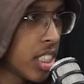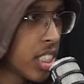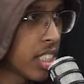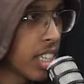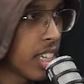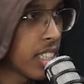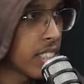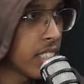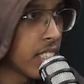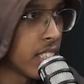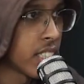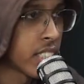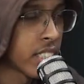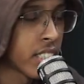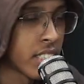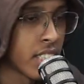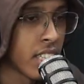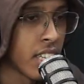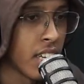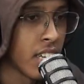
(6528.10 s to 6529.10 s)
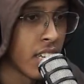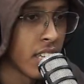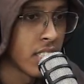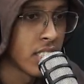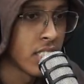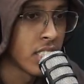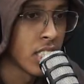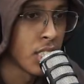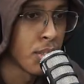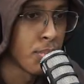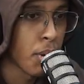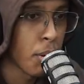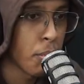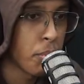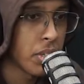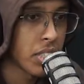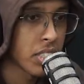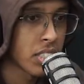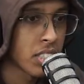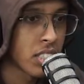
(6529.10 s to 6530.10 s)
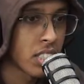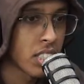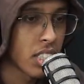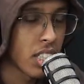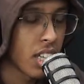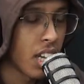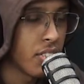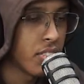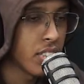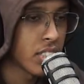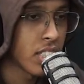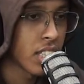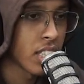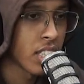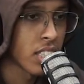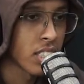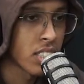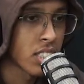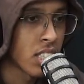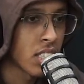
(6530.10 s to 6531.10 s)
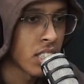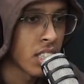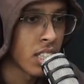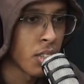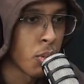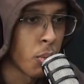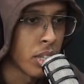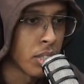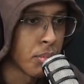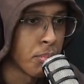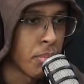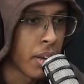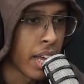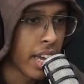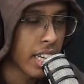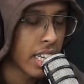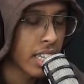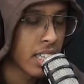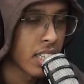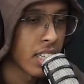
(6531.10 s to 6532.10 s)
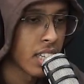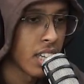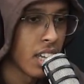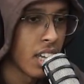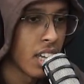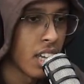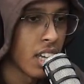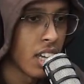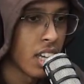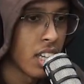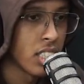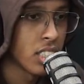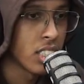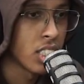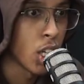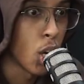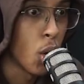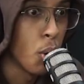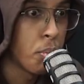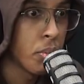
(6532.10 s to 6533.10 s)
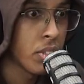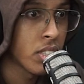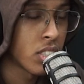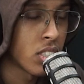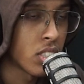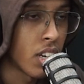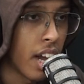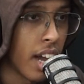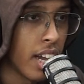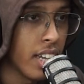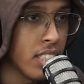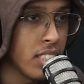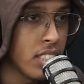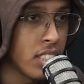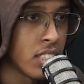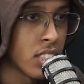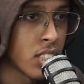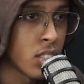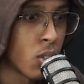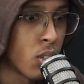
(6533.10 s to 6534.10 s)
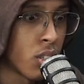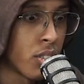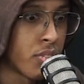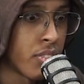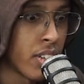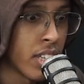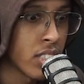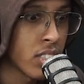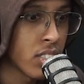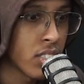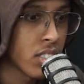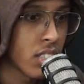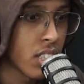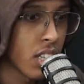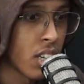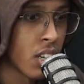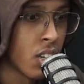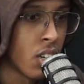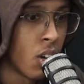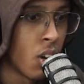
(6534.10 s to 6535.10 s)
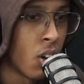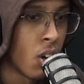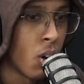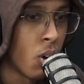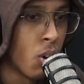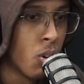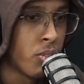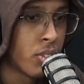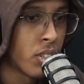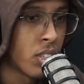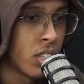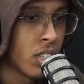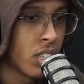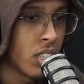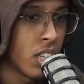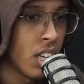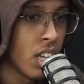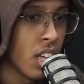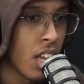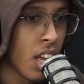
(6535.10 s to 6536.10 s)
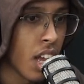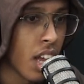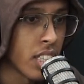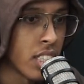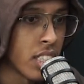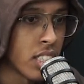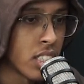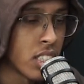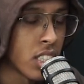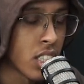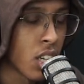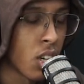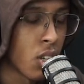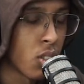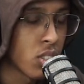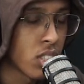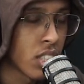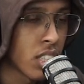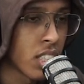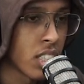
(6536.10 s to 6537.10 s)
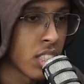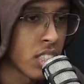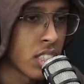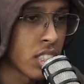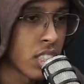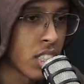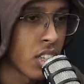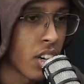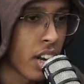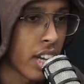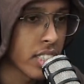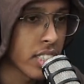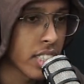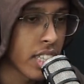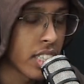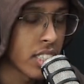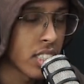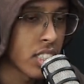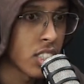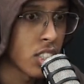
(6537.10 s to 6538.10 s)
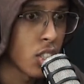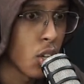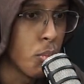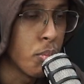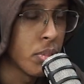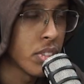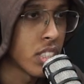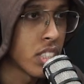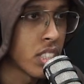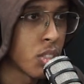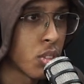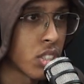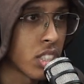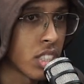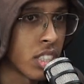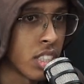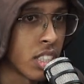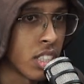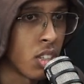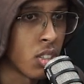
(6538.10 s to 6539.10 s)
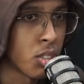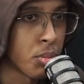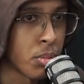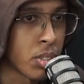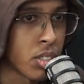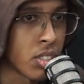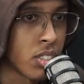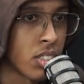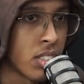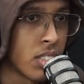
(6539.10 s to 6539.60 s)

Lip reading: says is she remembers everything suddenly went black. She opened her eyes. She saw her friends over her. And then she closed her eyes again. She opened and she was in the hospital.